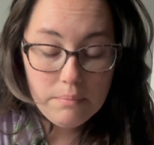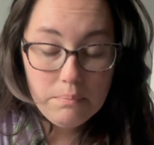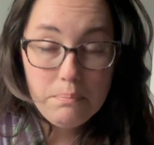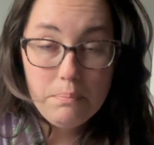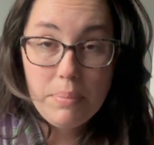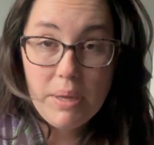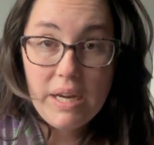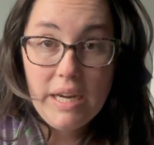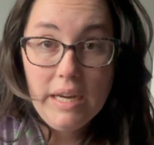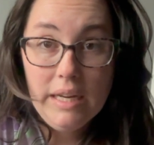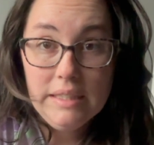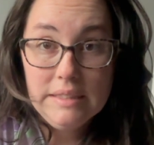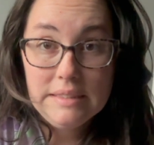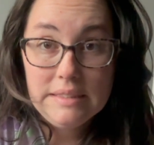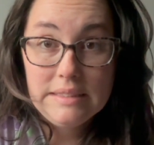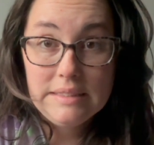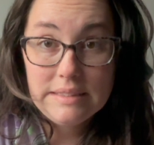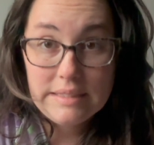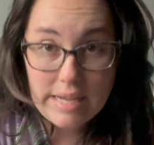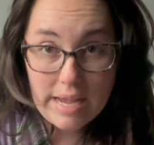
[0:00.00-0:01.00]
But it is
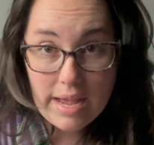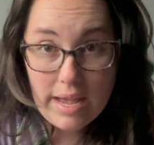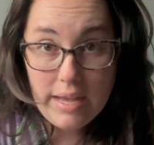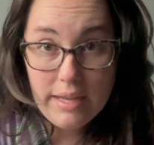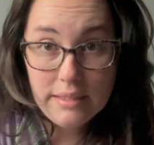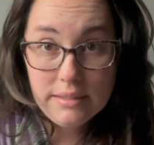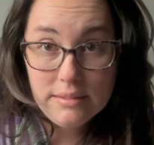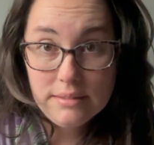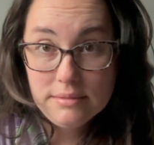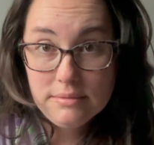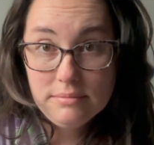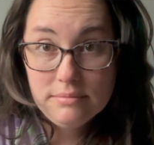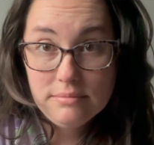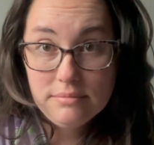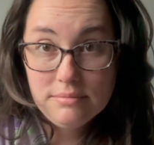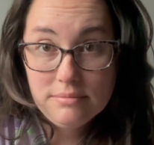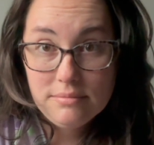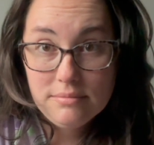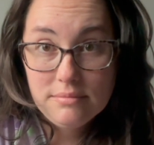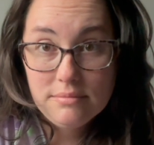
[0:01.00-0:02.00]
sad,
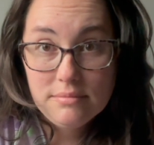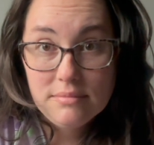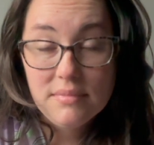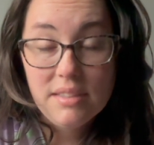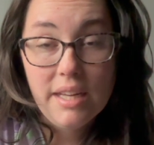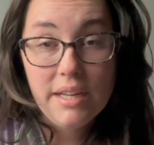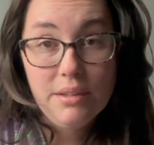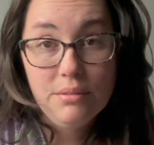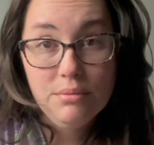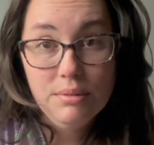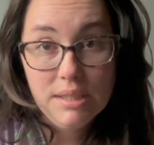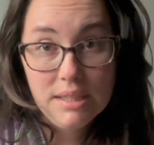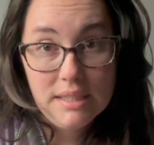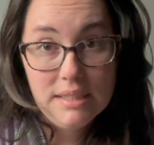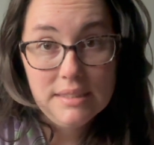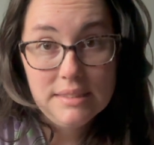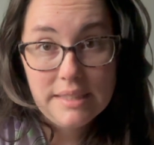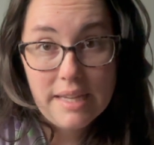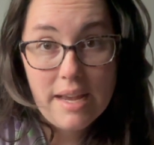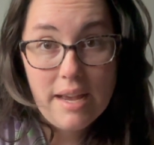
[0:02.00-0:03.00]
like really
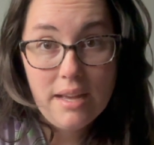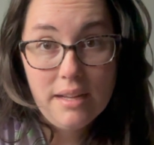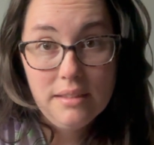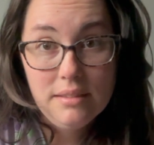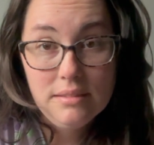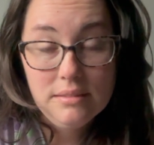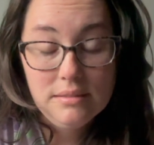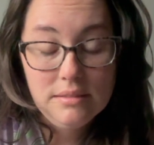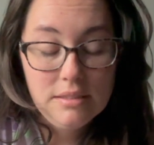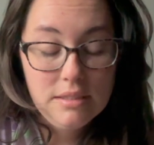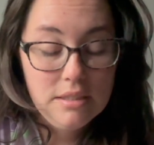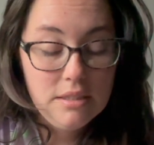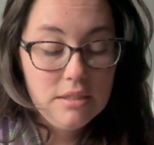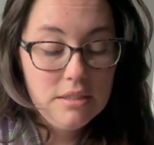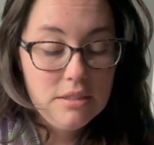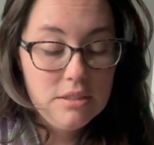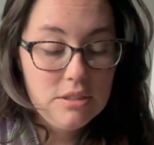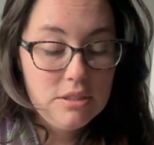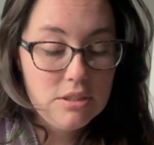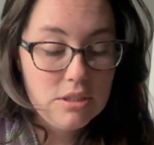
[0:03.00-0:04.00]
sad.
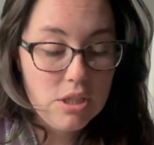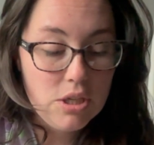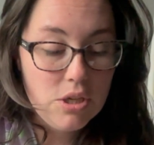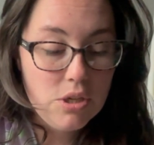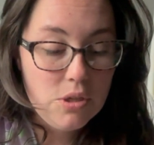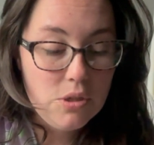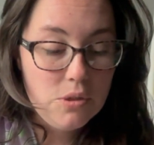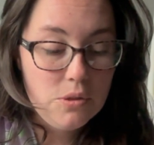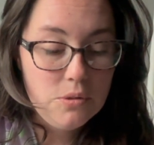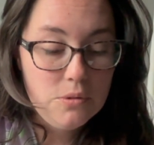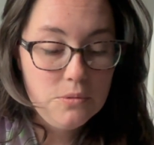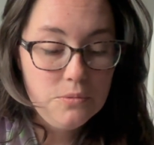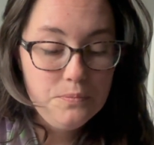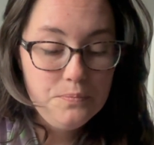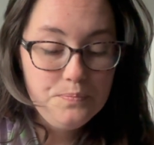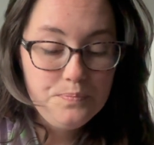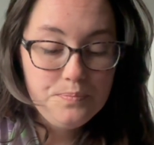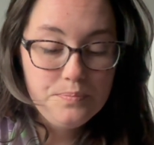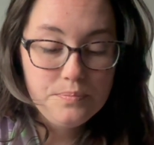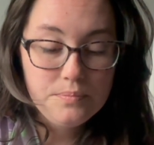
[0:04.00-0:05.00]
So
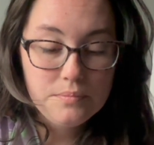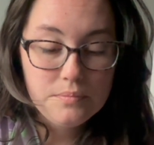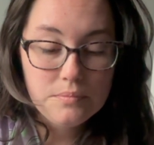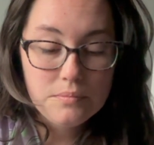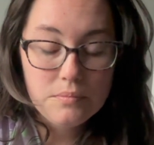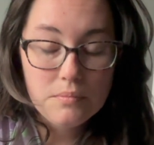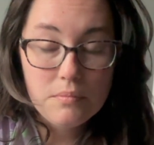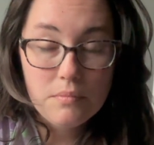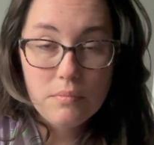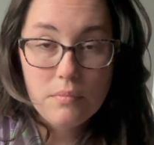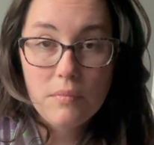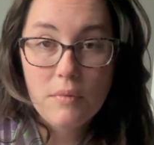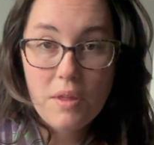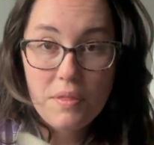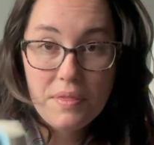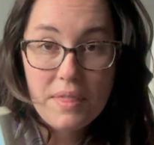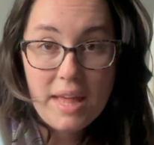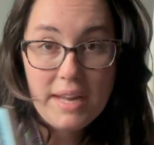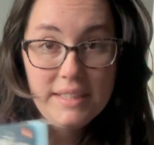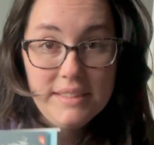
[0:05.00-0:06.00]

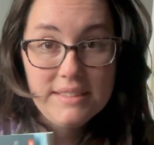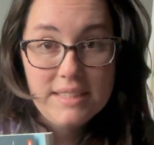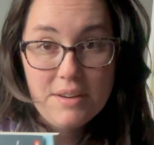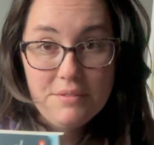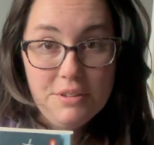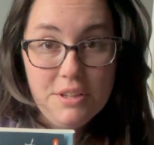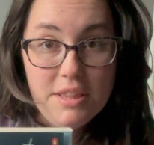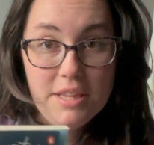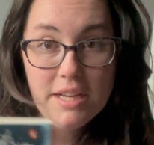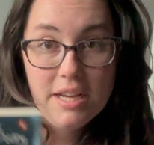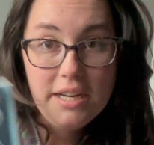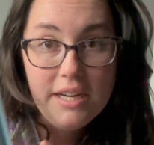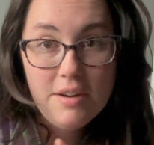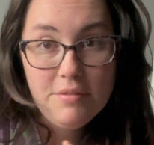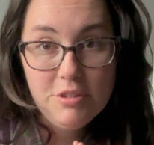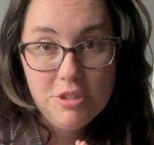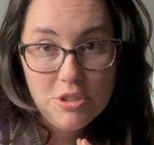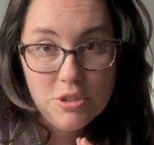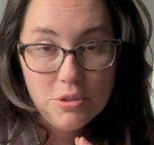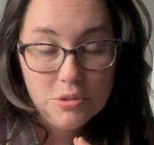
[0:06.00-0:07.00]
that is Everything I
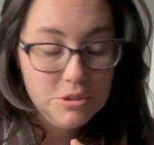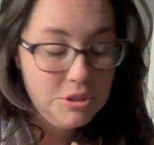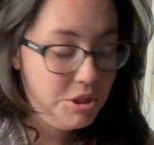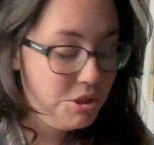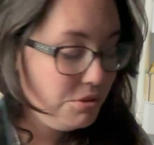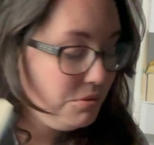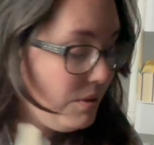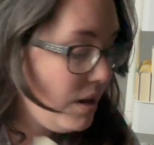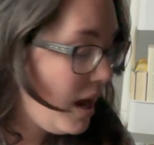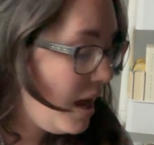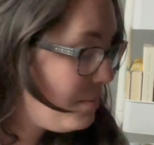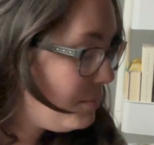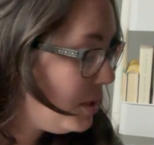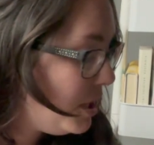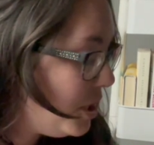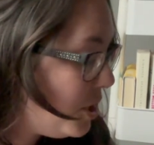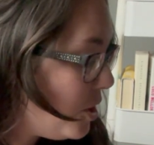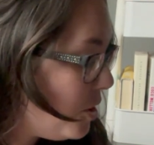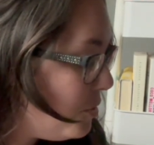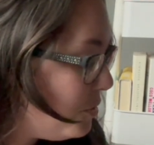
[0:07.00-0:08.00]
Never Told You. I'm going
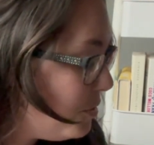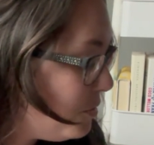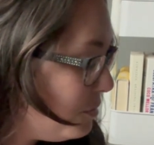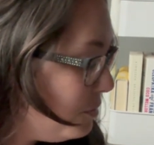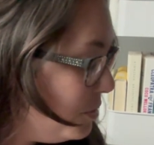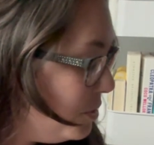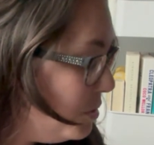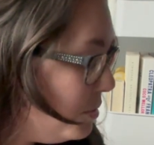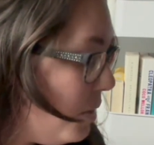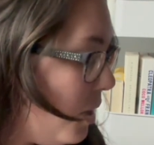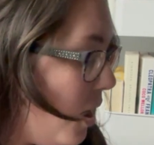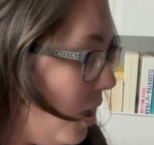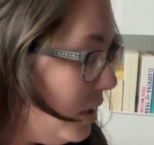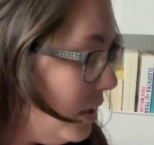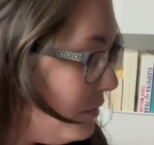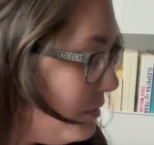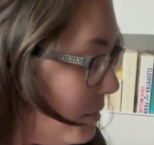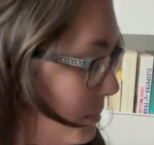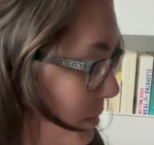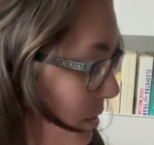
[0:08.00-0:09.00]
to go through all
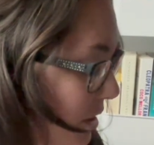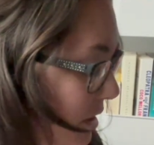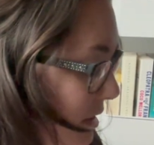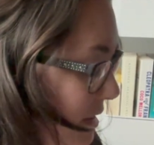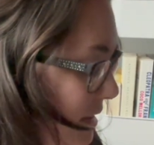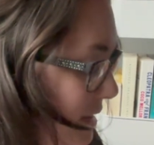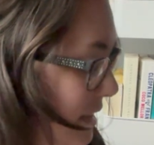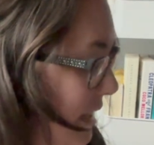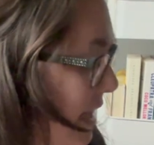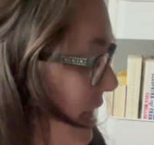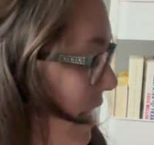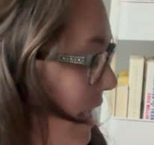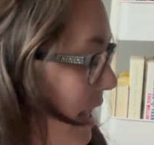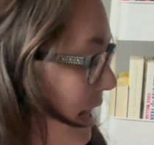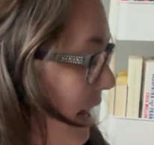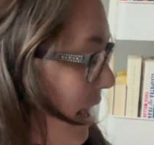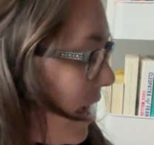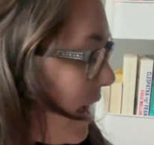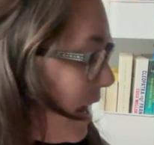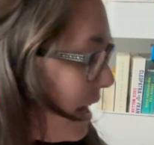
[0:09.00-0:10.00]
of the books that
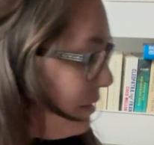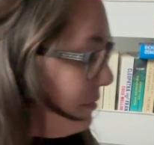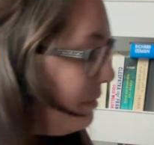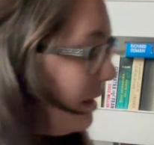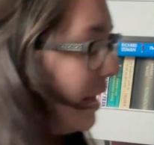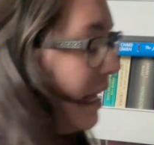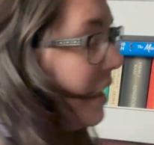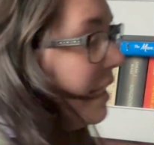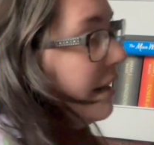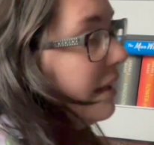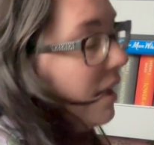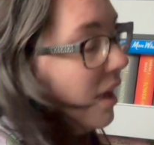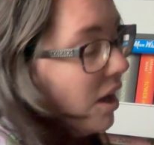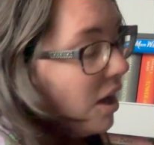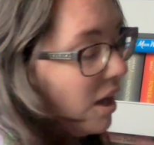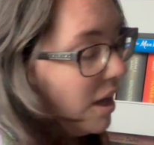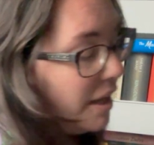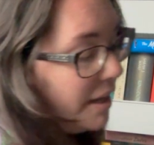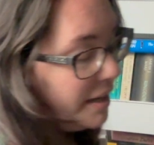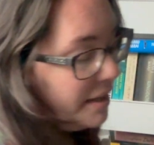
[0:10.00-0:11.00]
I read
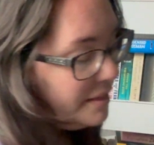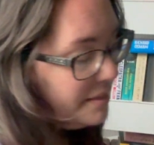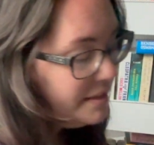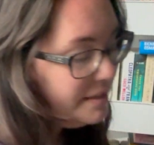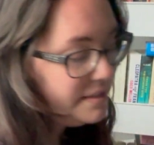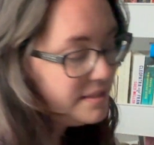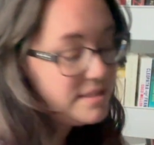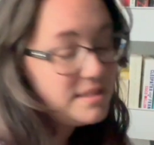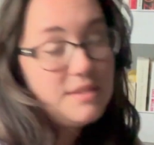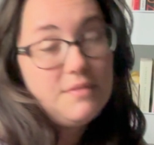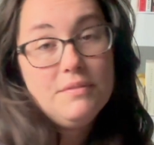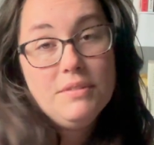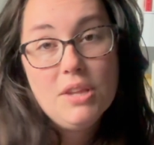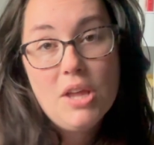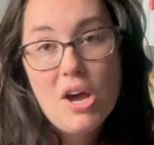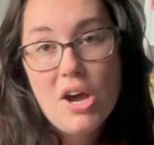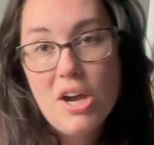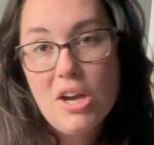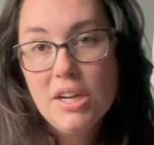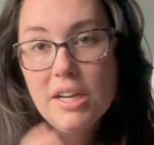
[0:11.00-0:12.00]
on this
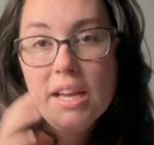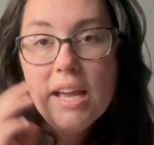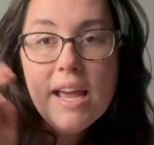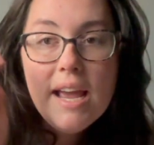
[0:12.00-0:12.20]
vlog